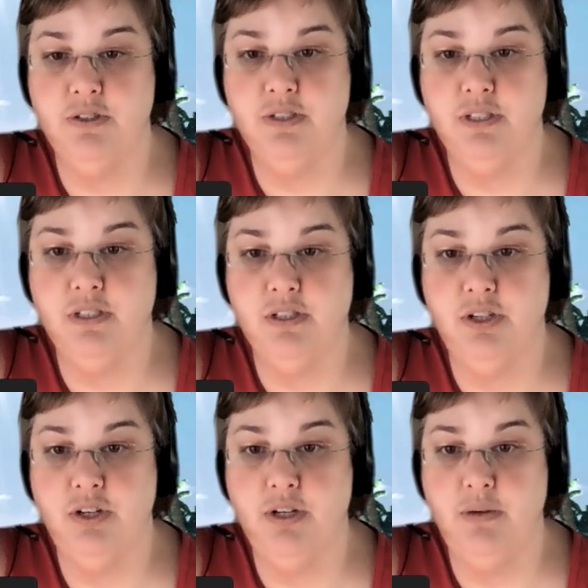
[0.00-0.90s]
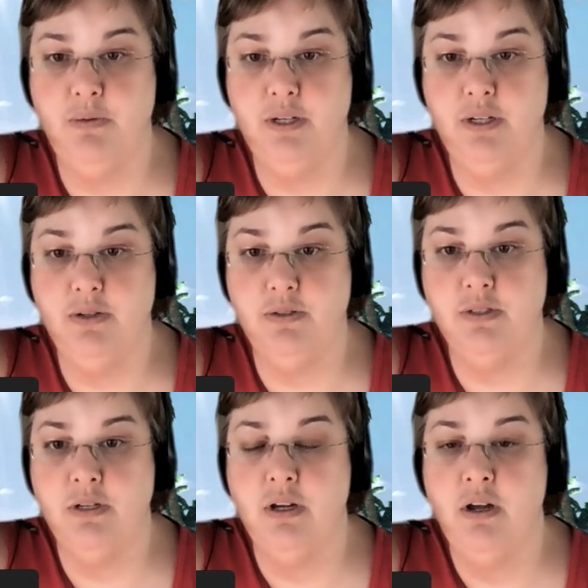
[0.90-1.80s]
in the security windows
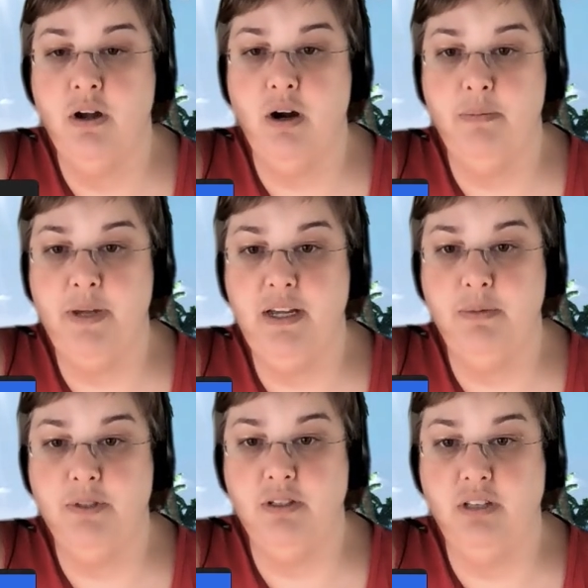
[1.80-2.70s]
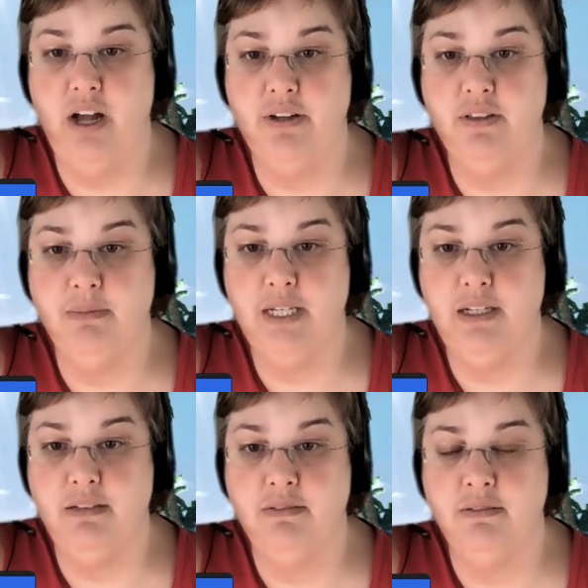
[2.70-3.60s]
are being able to lock the
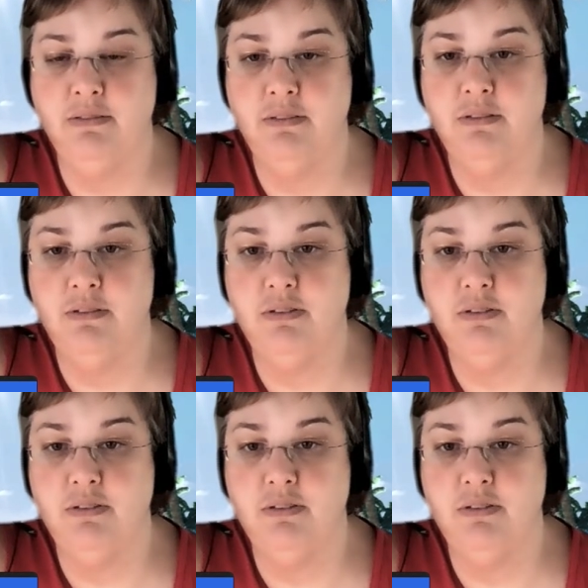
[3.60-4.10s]
meeting. So